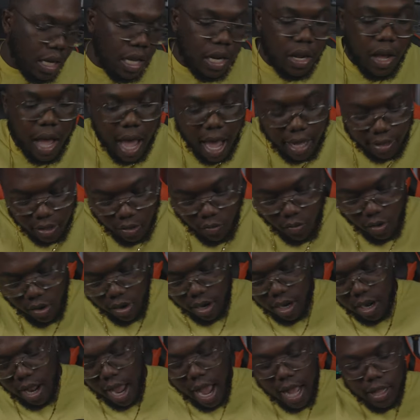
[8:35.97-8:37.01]
it'll have to work.
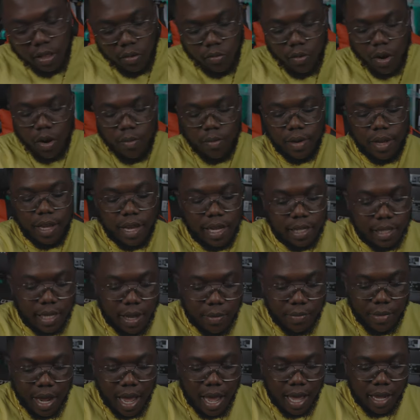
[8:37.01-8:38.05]
It'll have to work because
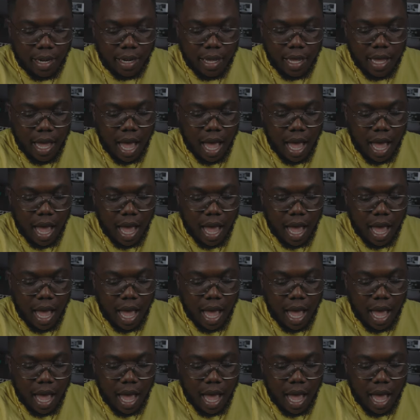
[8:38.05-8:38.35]
I'm not.